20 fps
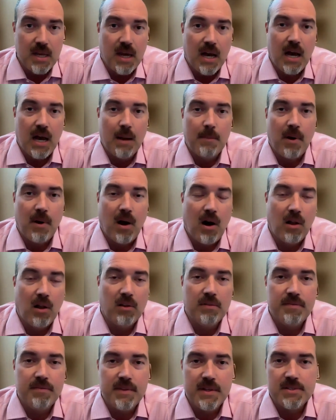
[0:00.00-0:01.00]

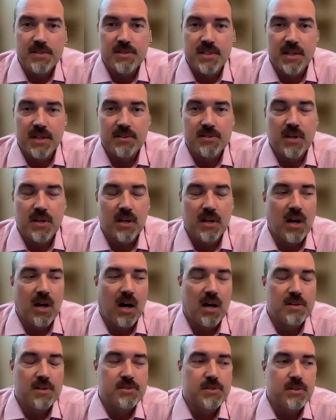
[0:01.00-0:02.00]
All of these things can
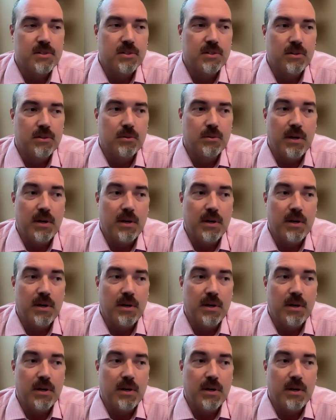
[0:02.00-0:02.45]
cost you,